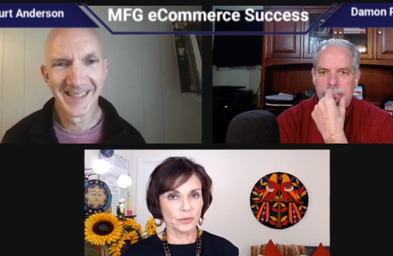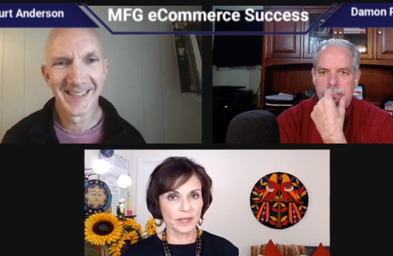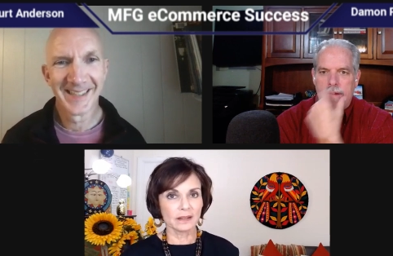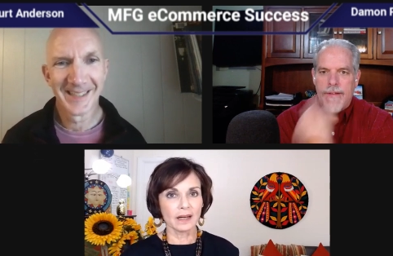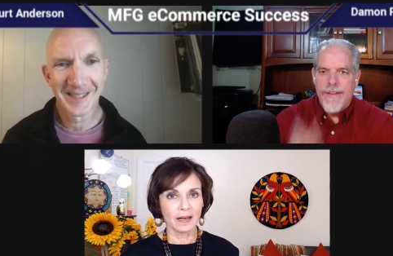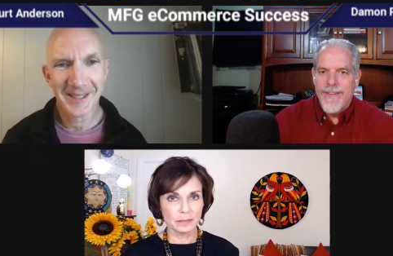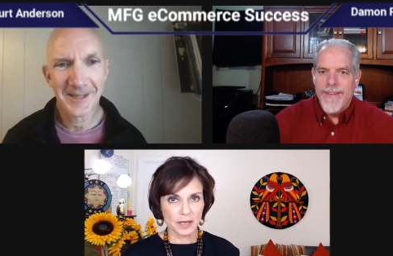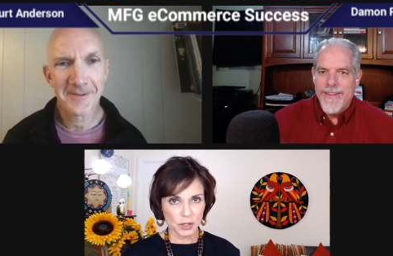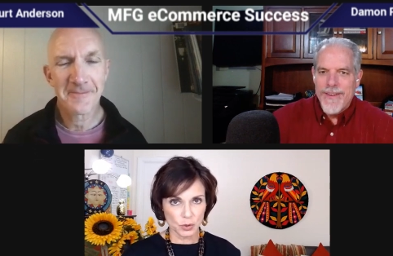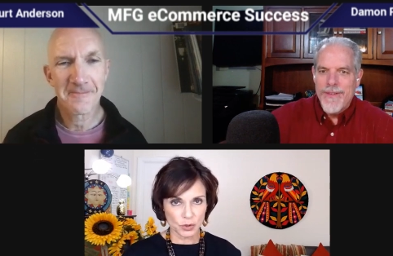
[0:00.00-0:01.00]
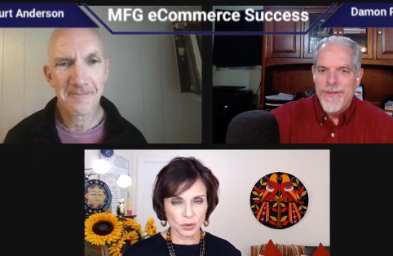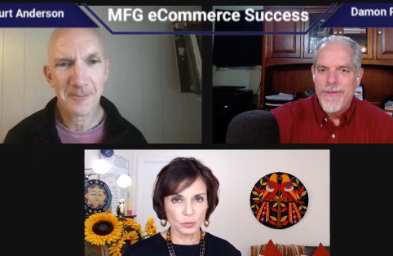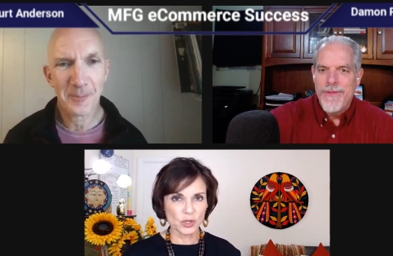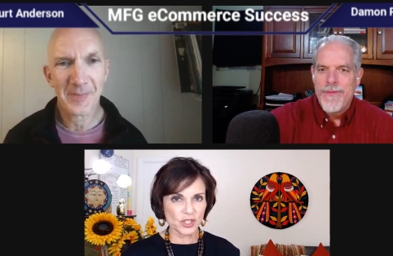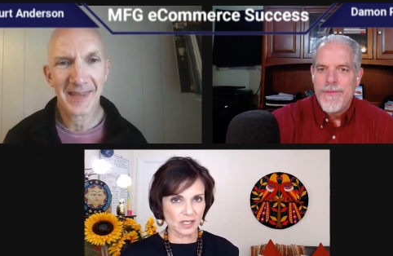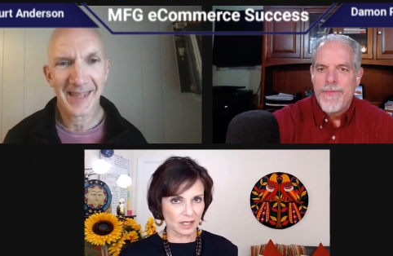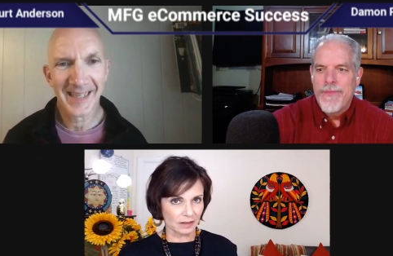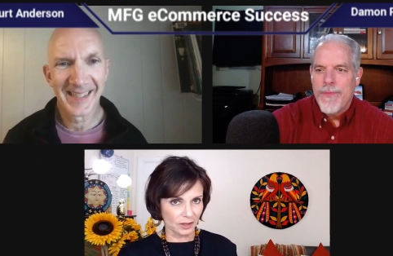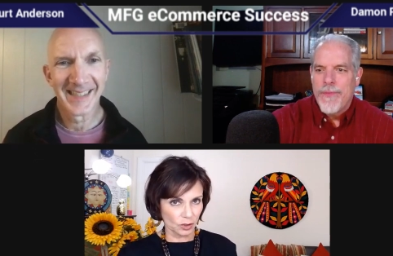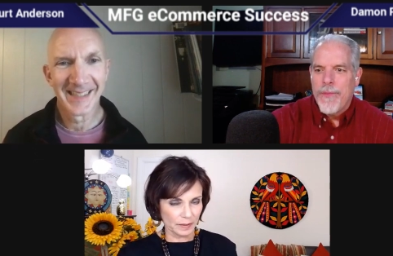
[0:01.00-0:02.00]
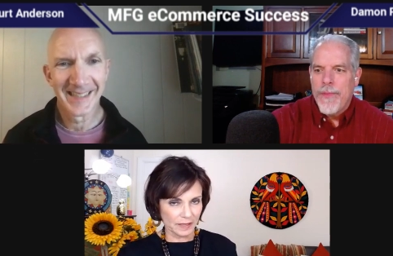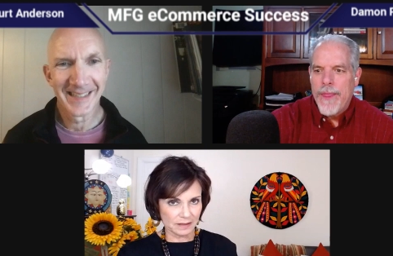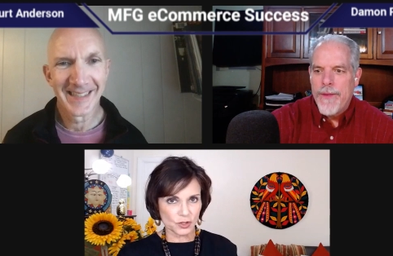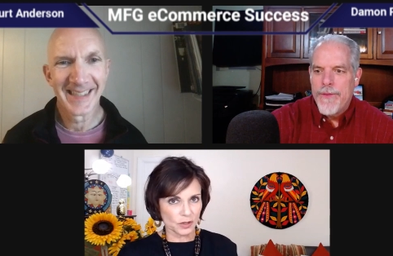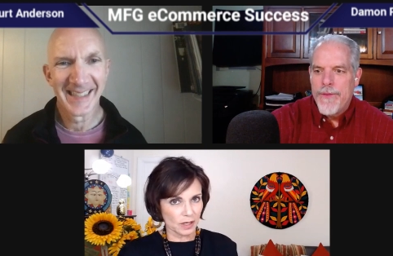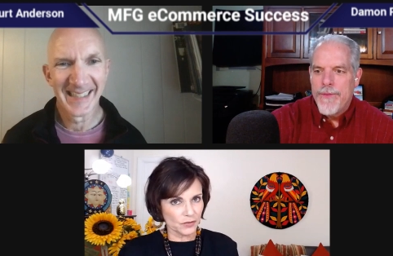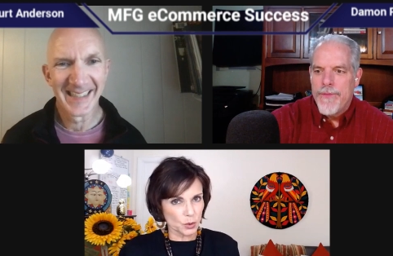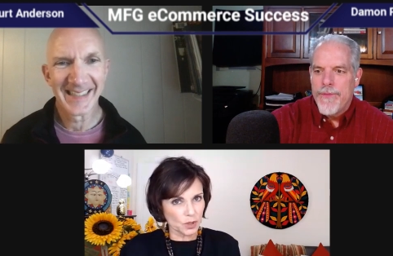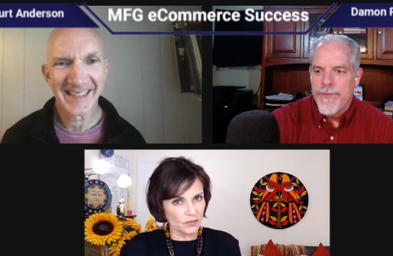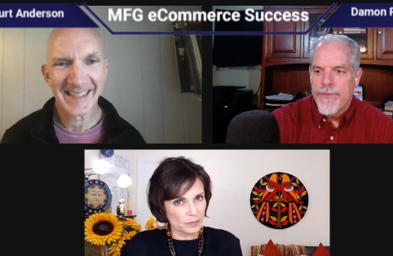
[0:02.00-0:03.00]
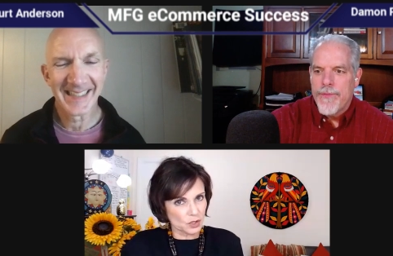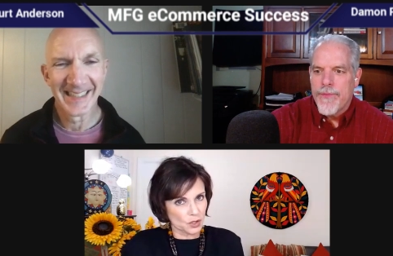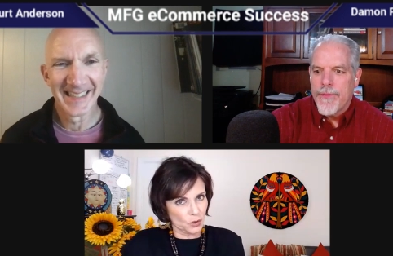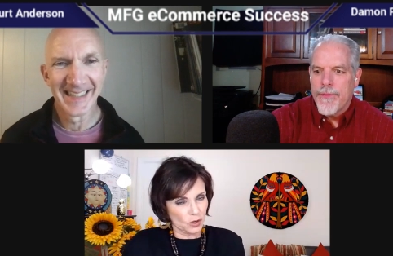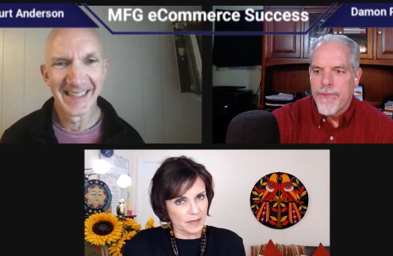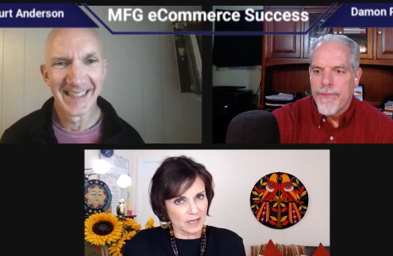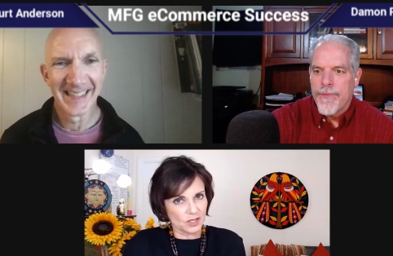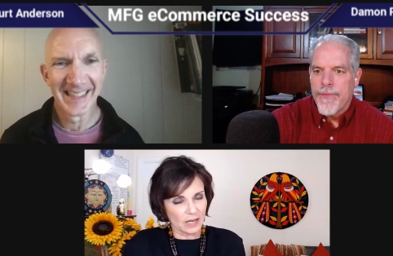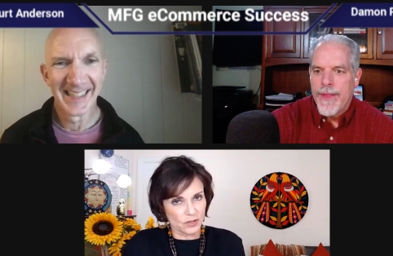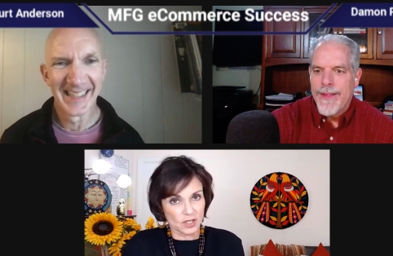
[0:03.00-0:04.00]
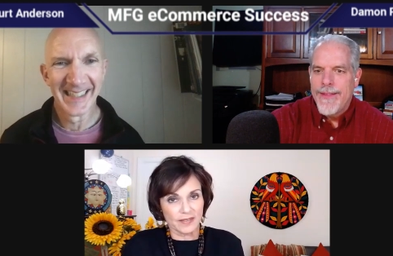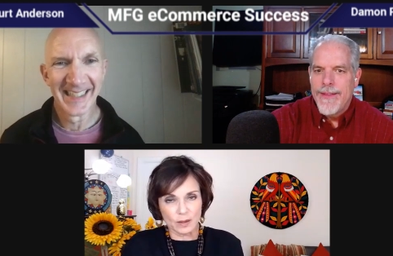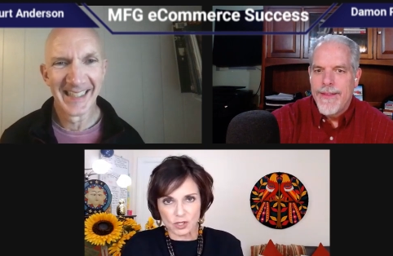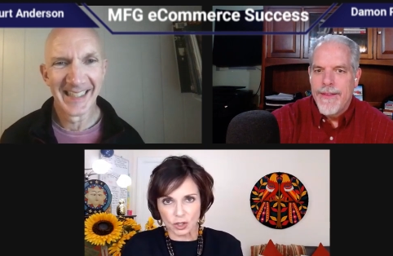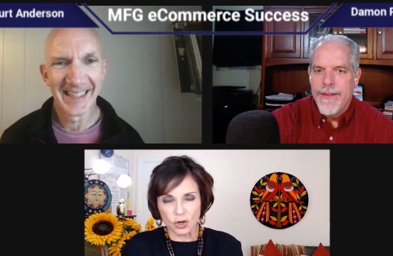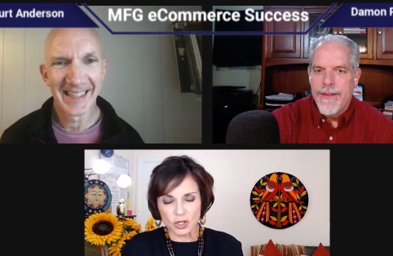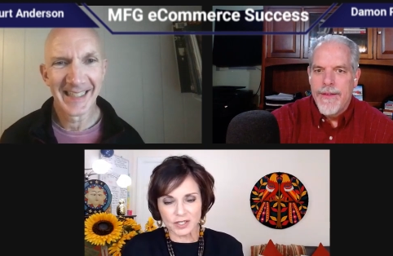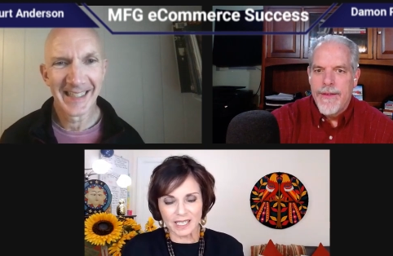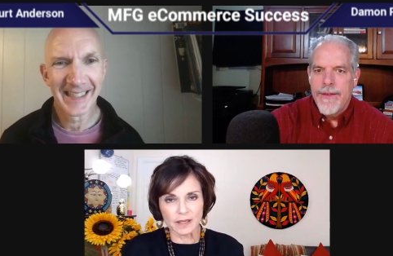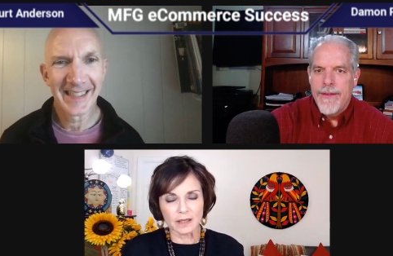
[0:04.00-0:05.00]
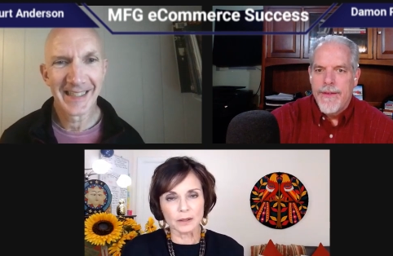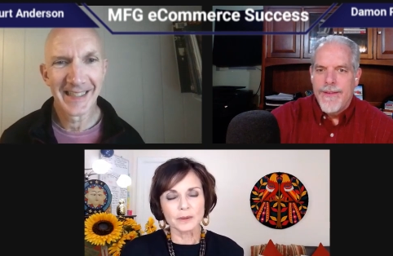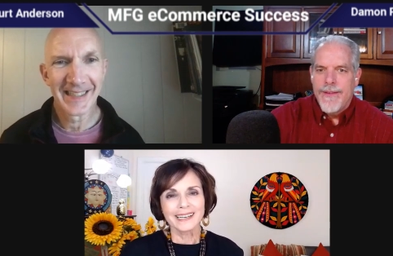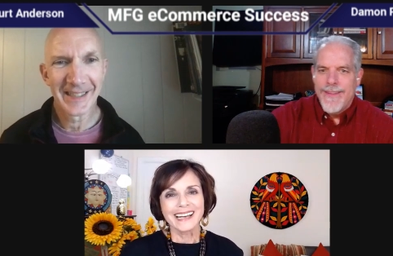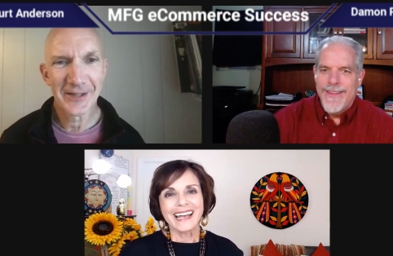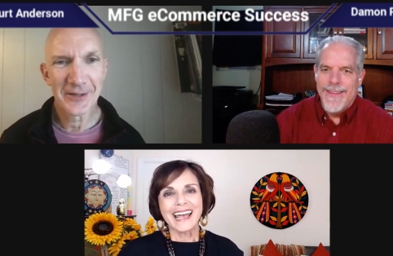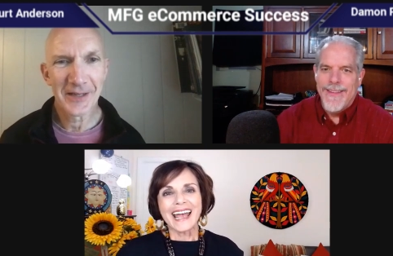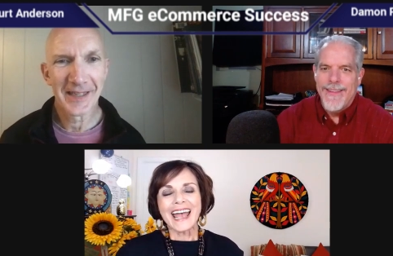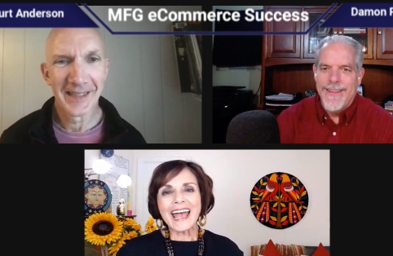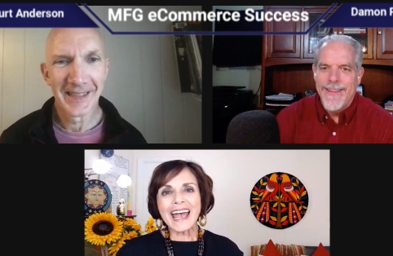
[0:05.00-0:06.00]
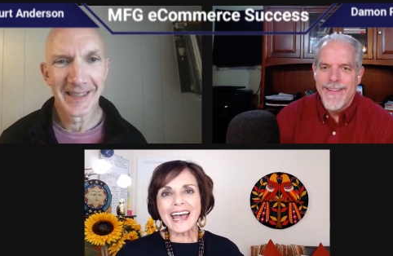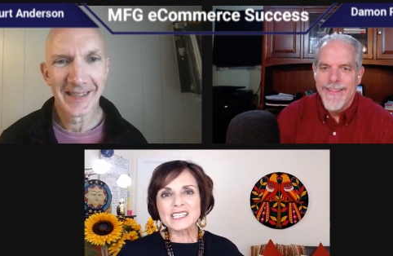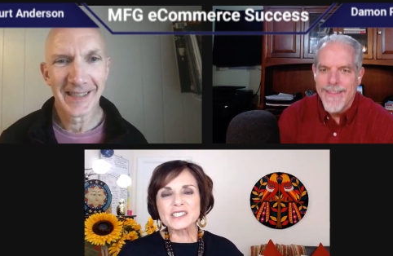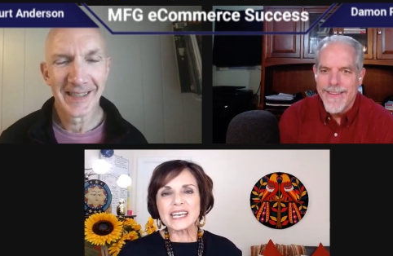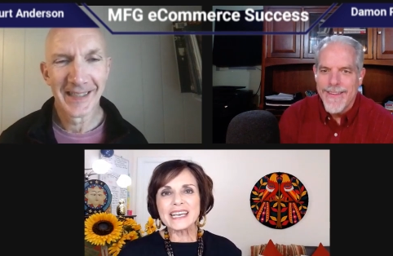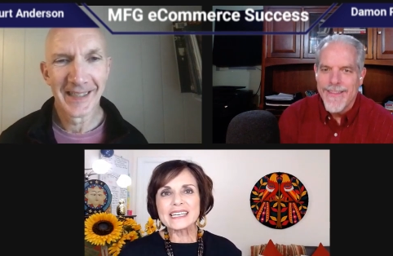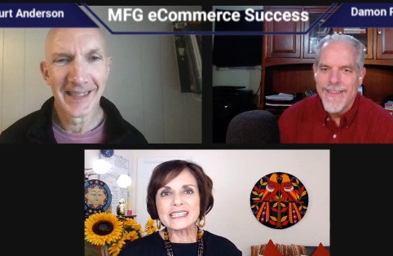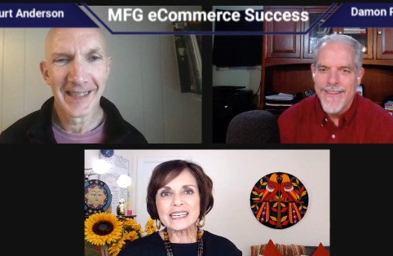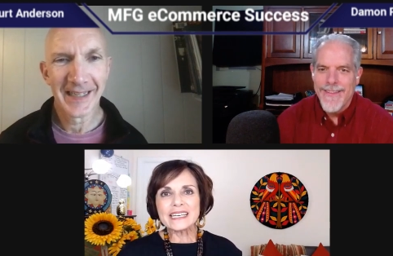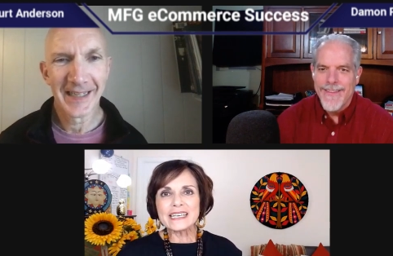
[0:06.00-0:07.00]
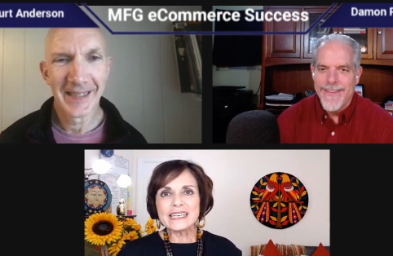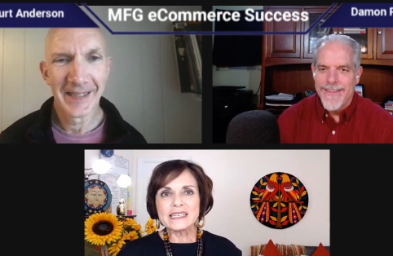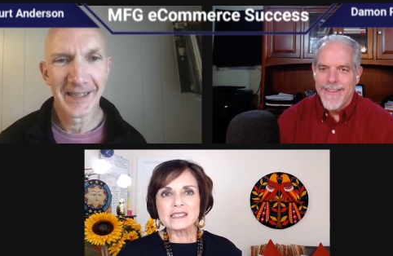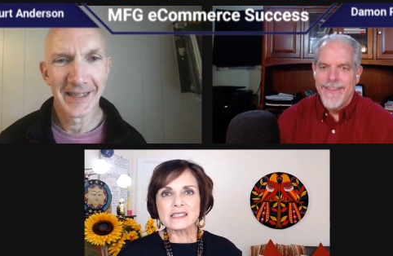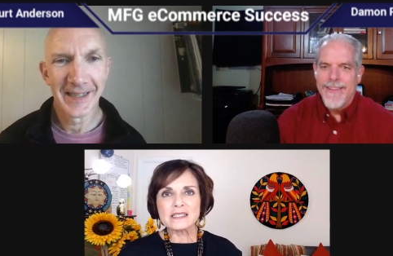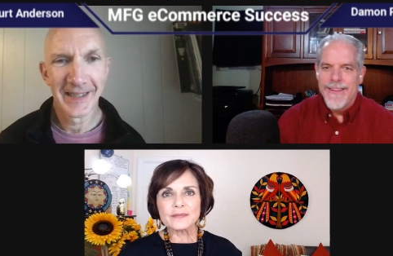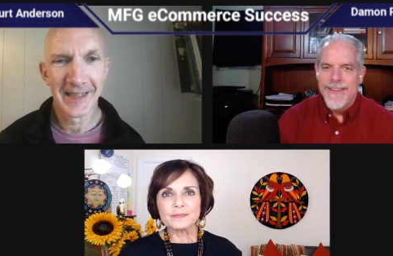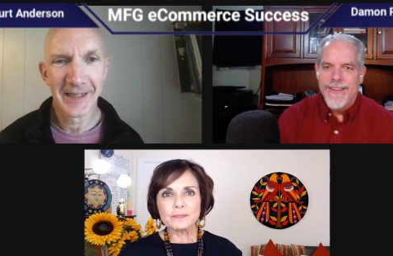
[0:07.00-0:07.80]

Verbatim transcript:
Speaker 1: reel on my YouTube, which is a little bit of sort of obscure because obviously that was a long time ago, and it is